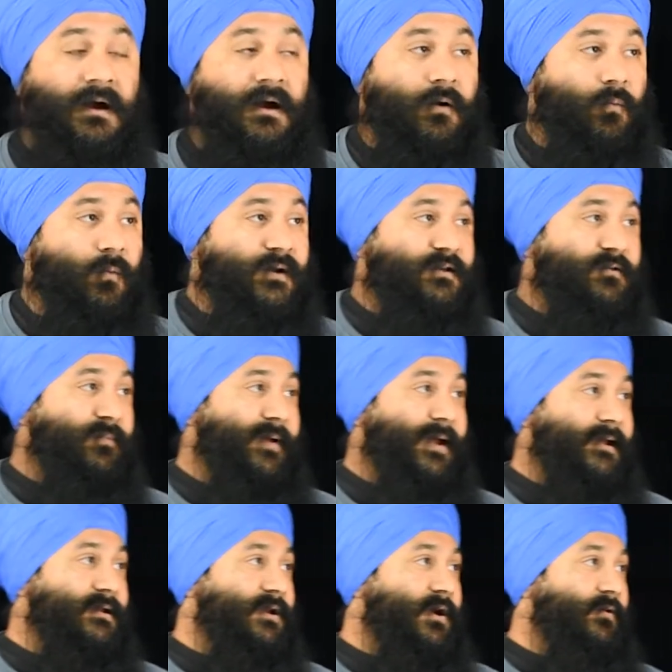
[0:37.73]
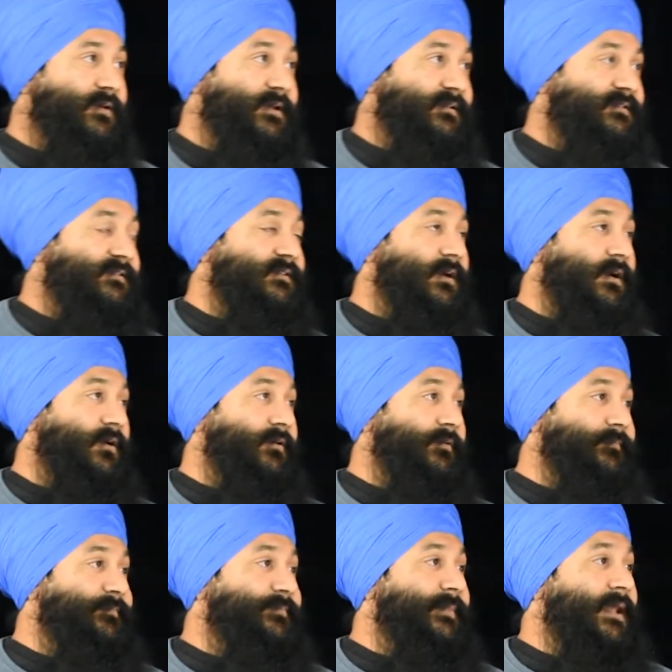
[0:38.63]
What you may notice, though,
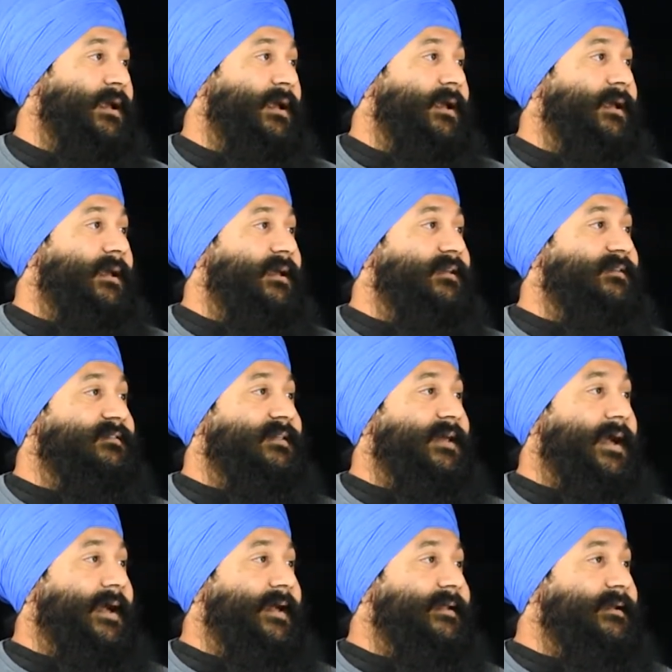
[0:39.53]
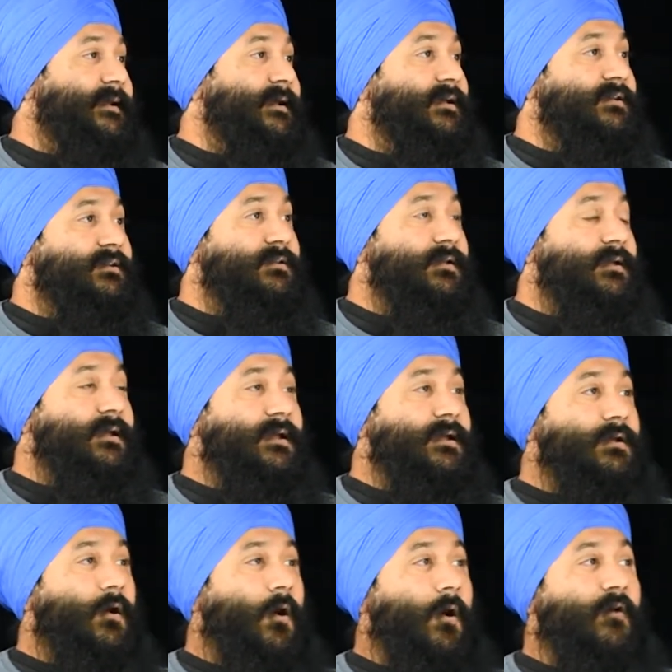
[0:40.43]
is that
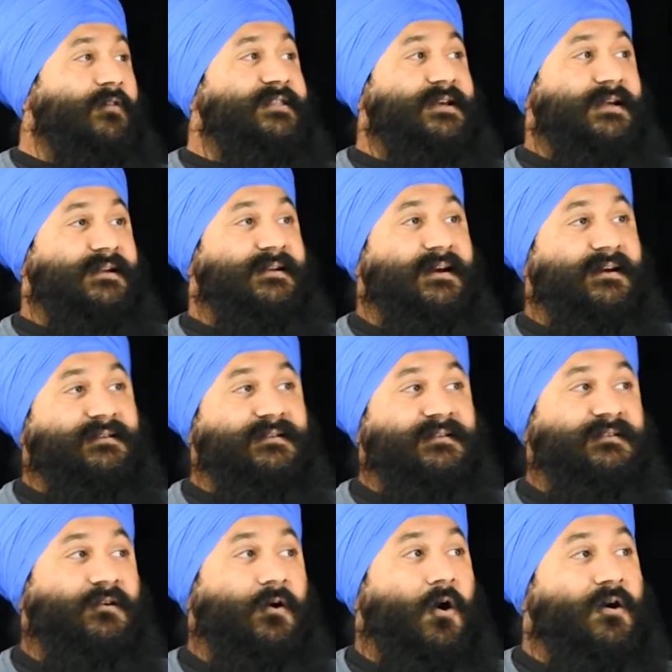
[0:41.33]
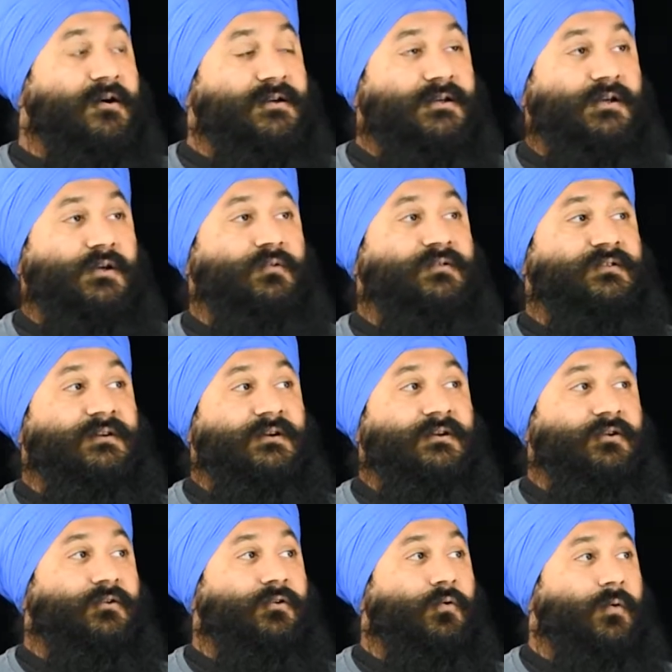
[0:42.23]
all the indexes aren't used in
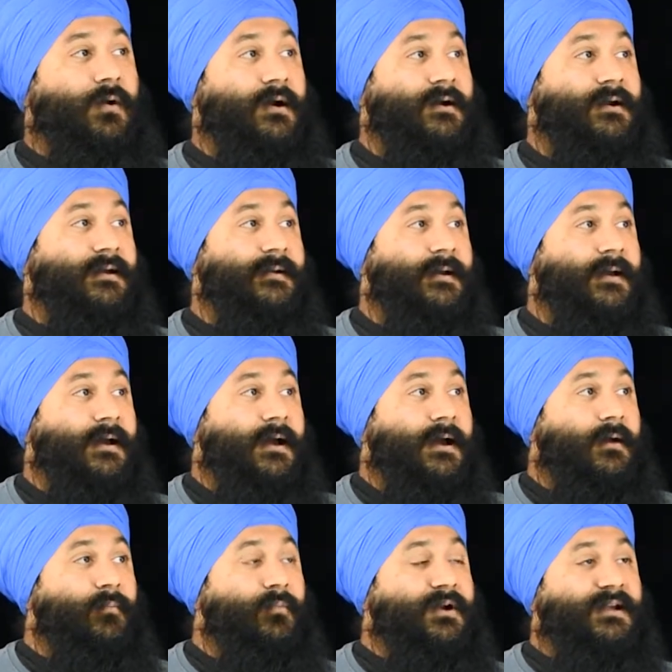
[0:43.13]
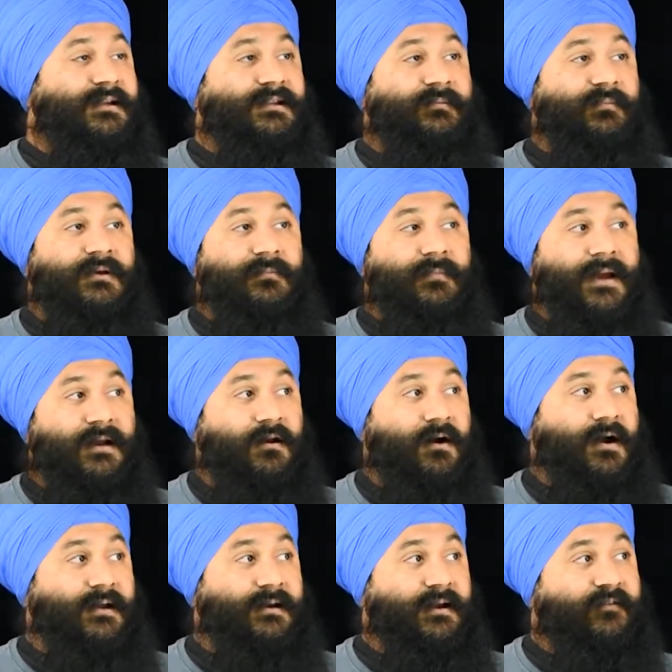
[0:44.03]
your query. MariaDB may
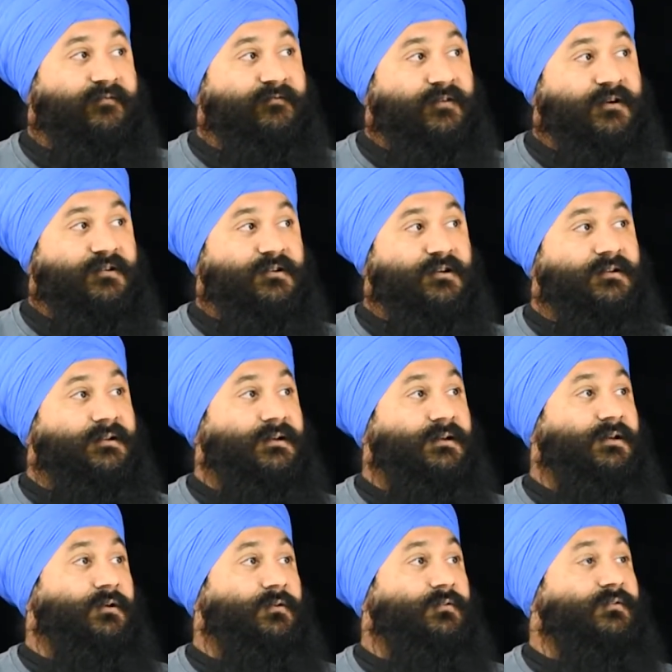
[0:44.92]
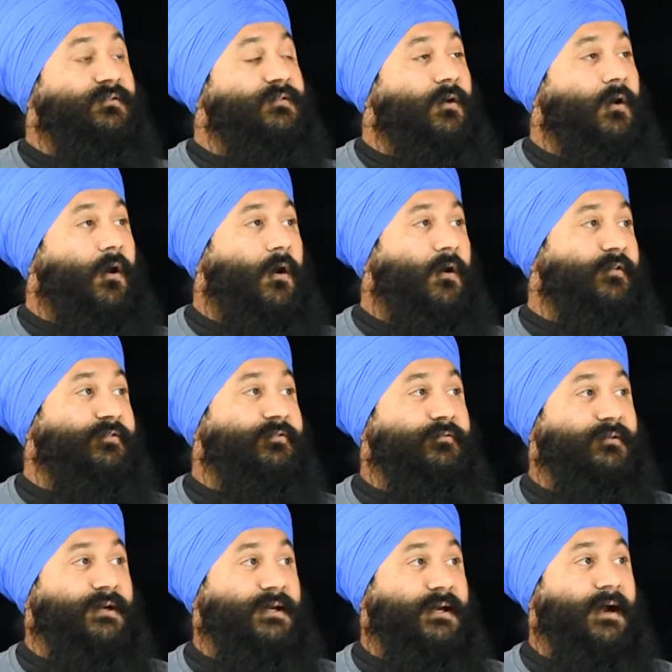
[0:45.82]
not efficiently use all
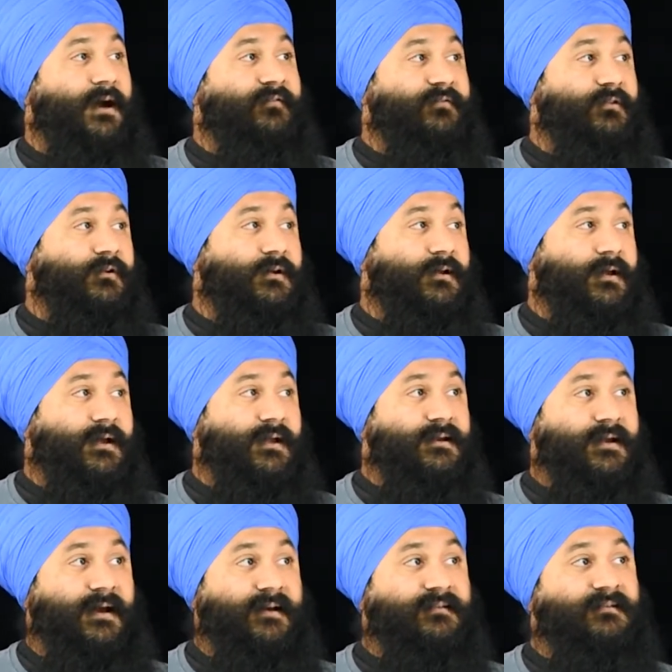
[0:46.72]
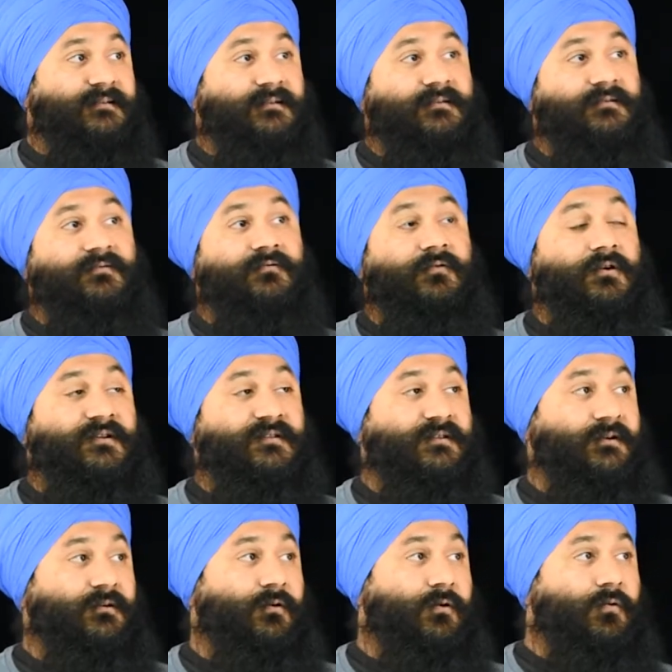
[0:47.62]
three of the indexes for a
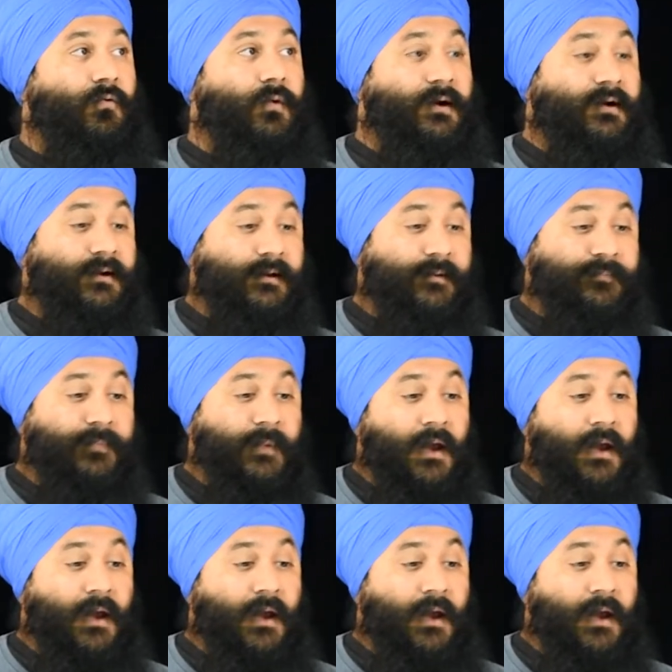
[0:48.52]
single query.